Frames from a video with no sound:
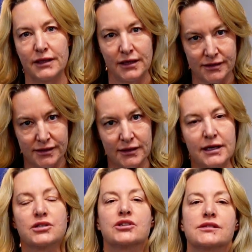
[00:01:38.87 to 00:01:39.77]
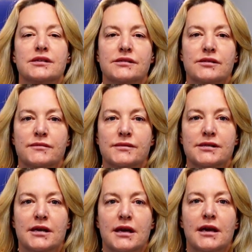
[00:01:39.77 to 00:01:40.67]
insulation
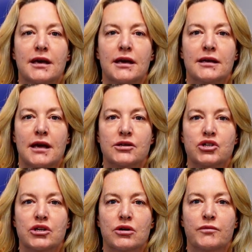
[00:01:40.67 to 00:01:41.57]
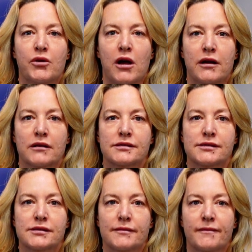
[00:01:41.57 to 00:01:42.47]
systems, and engineered
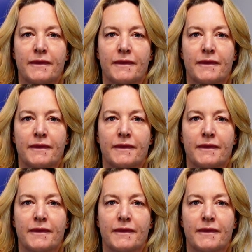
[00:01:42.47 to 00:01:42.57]
products.